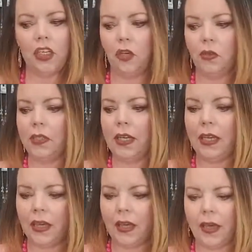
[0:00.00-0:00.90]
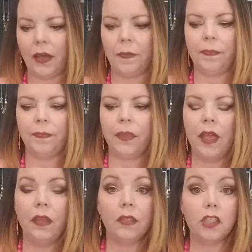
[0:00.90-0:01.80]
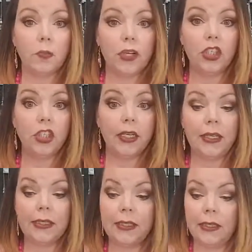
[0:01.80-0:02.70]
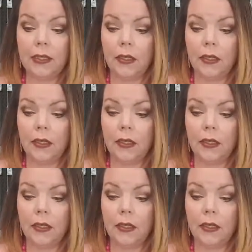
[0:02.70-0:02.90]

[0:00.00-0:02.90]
using the spreadsheet.